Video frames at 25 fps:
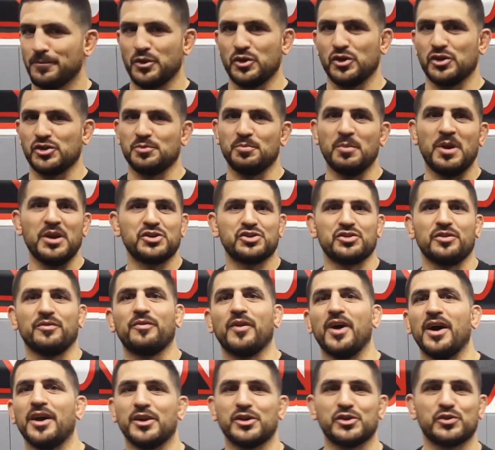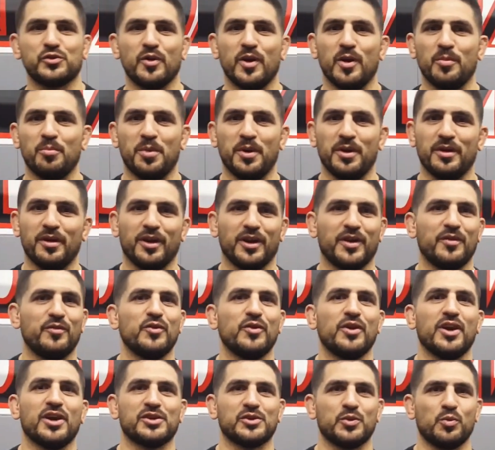Just mention Fighters Rep, and I'll give
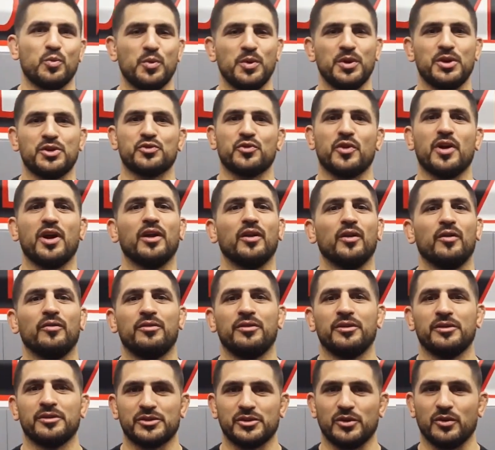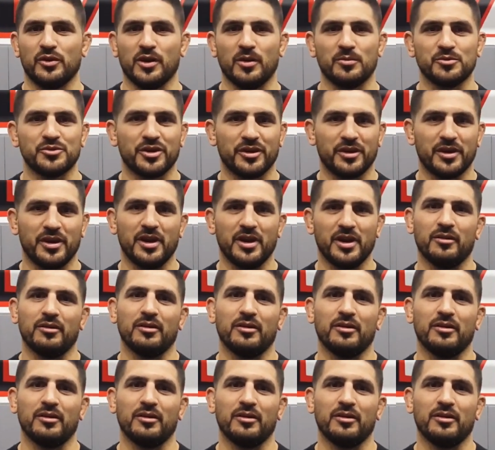you guys a week trial over here, so come check it out.